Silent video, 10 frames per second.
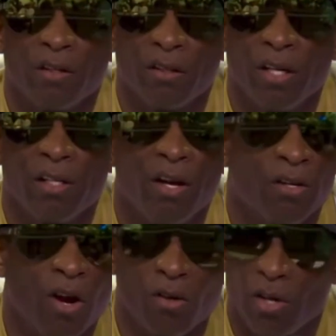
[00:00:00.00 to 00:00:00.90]

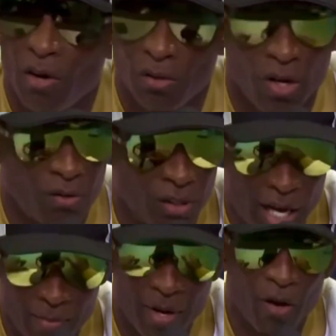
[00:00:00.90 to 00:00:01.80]
Don't
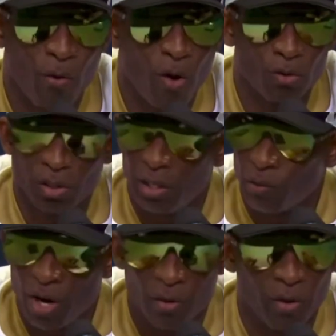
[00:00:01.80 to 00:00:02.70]
take my quotes
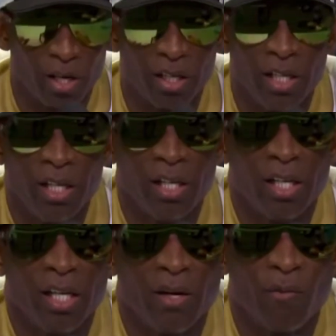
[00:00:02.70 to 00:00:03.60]
and run with it.
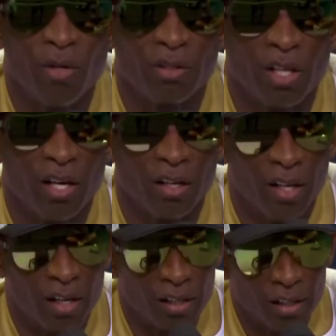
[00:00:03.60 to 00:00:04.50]
It was
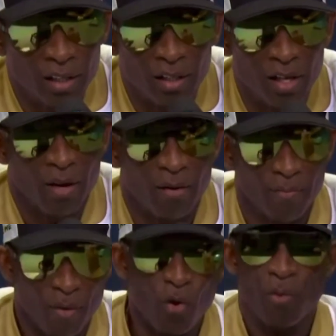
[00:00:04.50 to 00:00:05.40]

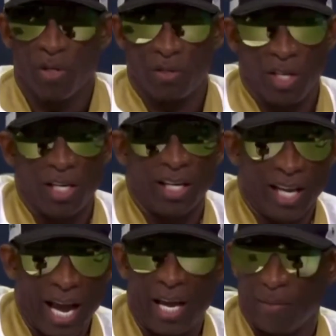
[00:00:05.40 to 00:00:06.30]
moments in the
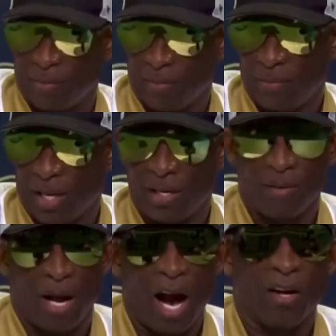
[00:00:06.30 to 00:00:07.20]
game that
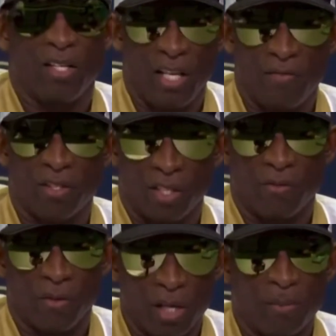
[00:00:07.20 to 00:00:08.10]
our defense
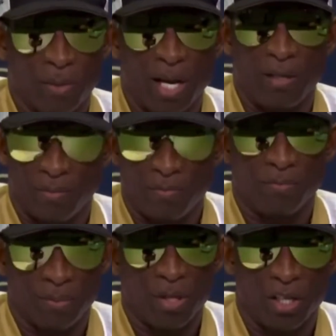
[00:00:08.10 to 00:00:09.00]
have really played
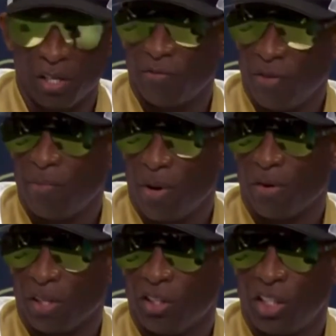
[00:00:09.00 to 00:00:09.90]
pretty good
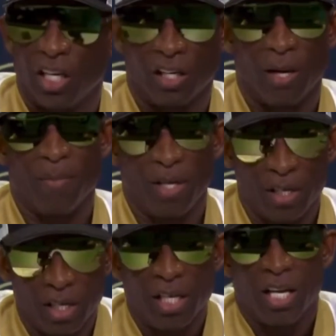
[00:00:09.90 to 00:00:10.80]
football this year. I mean,
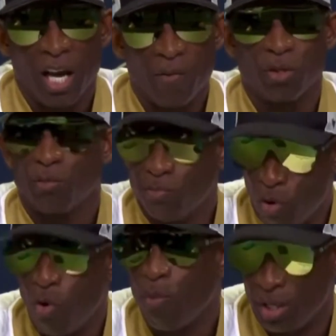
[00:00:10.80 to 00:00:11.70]
it was
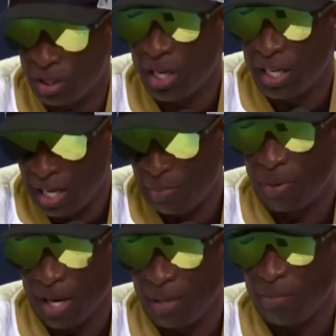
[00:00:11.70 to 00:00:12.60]
moments that they
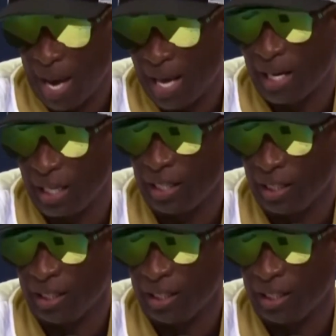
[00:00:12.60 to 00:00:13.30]
played badly.